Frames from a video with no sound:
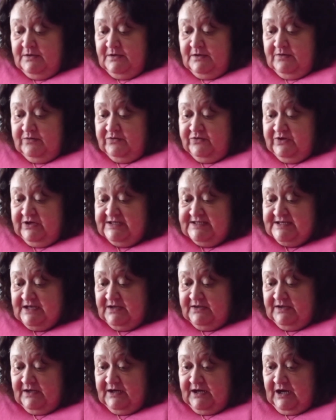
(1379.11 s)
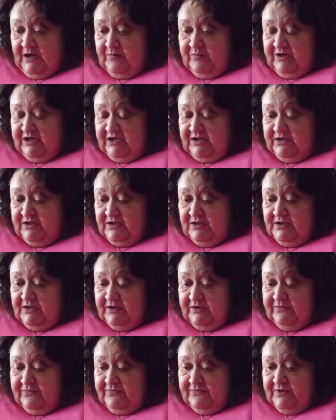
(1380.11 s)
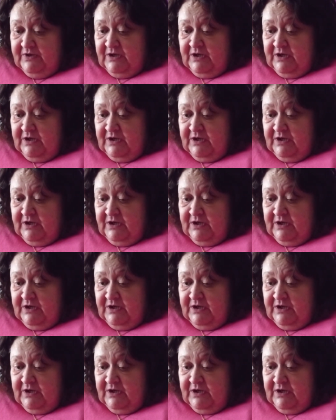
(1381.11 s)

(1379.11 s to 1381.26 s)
and things like that happening in your life.